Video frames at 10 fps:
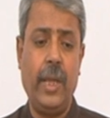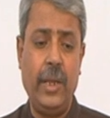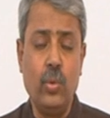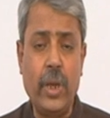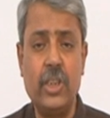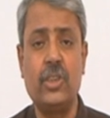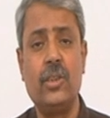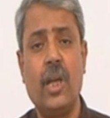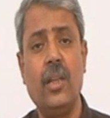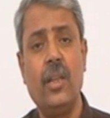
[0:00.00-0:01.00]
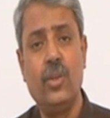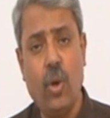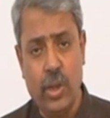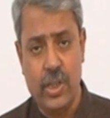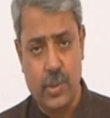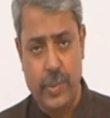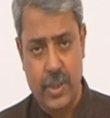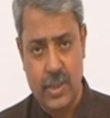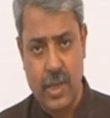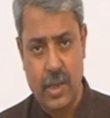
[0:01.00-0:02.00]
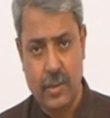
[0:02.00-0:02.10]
educational knowledge base,